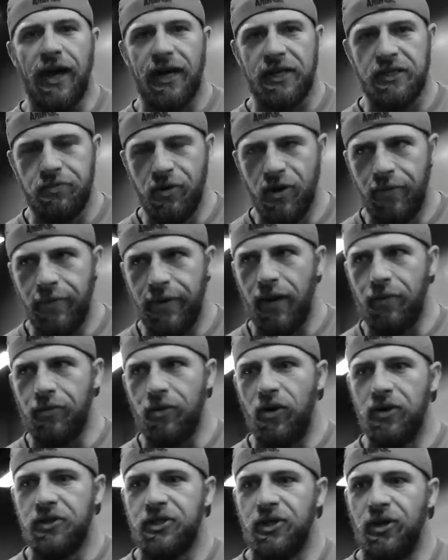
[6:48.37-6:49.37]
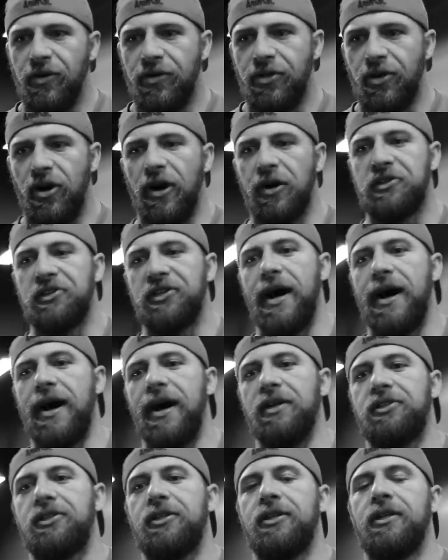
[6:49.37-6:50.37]
next movement I'm going to, third
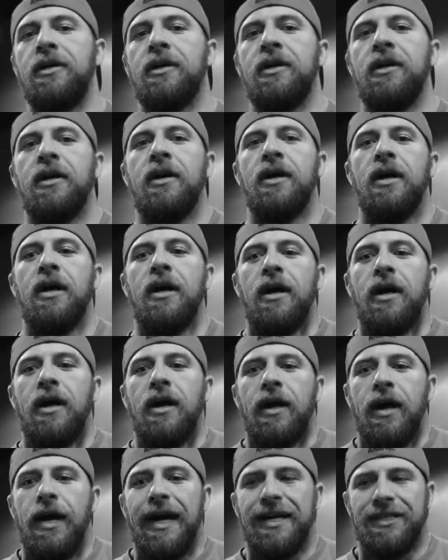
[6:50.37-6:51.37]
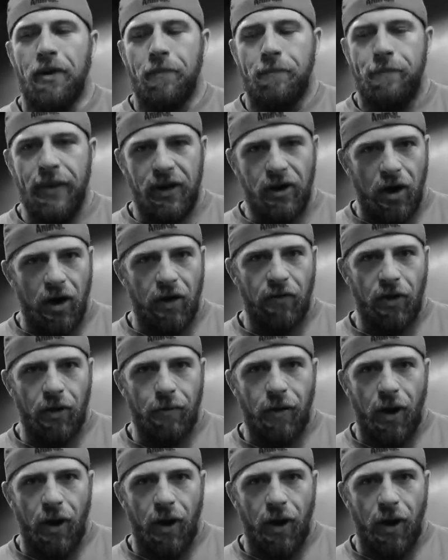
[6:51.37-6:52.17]
exercise, it's a bent over